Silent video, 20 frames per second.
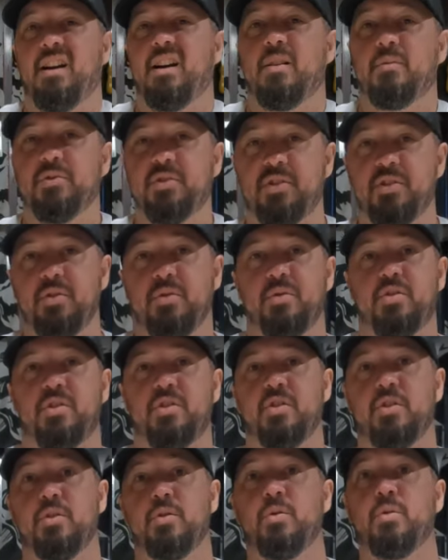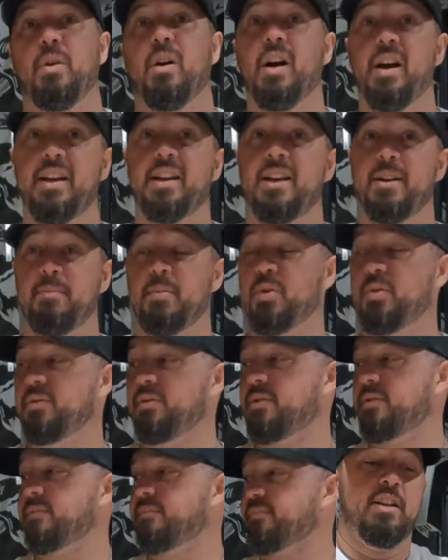I was used to hiking
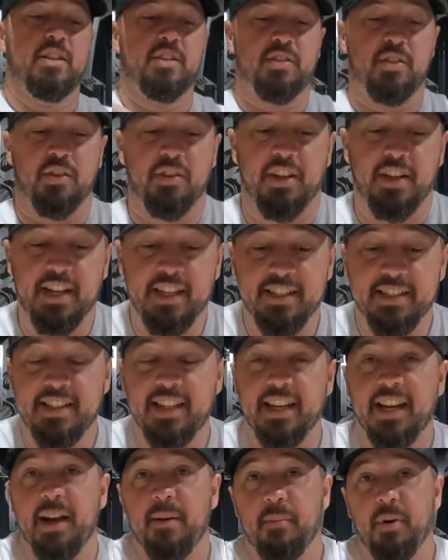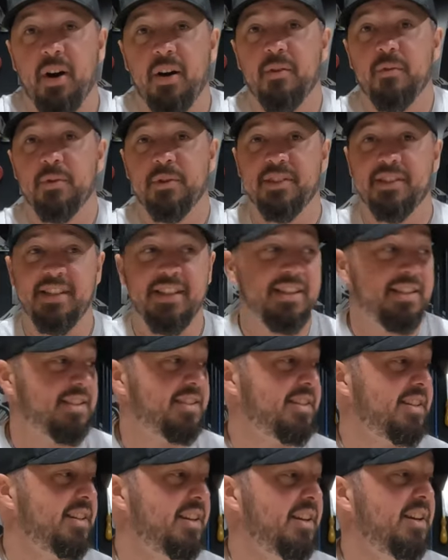boots. So the next thing I bought was
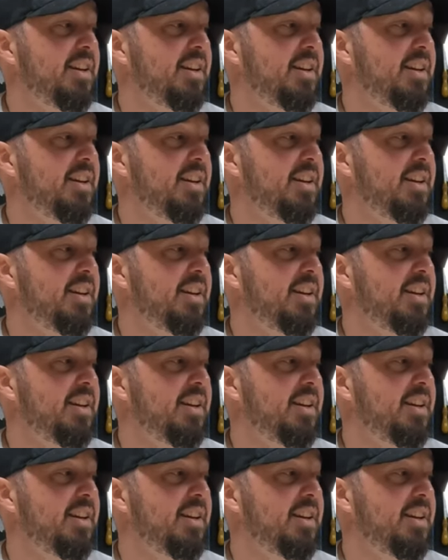this.